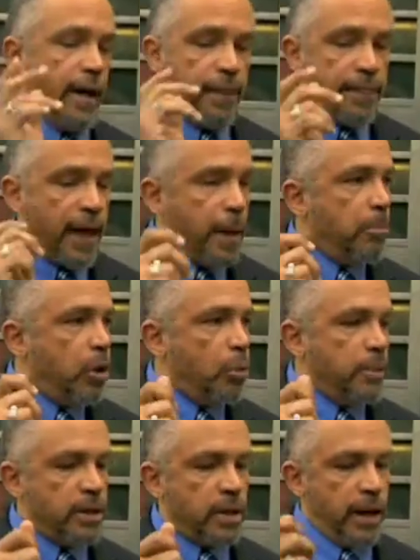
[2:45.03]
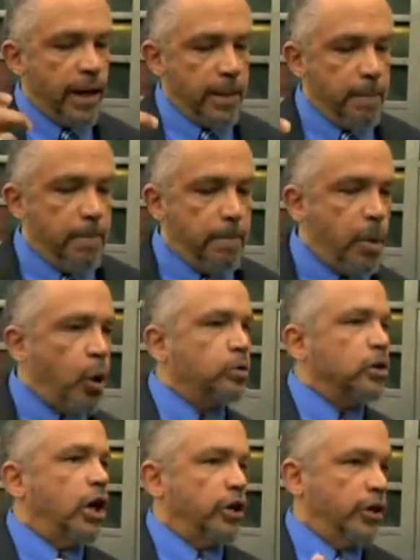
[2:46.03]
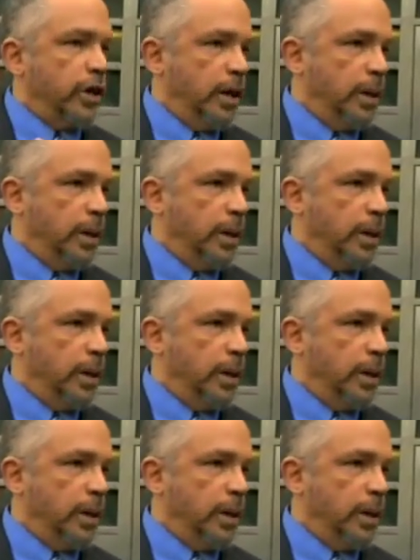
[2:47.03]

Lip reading: At that moment, a bolt cutter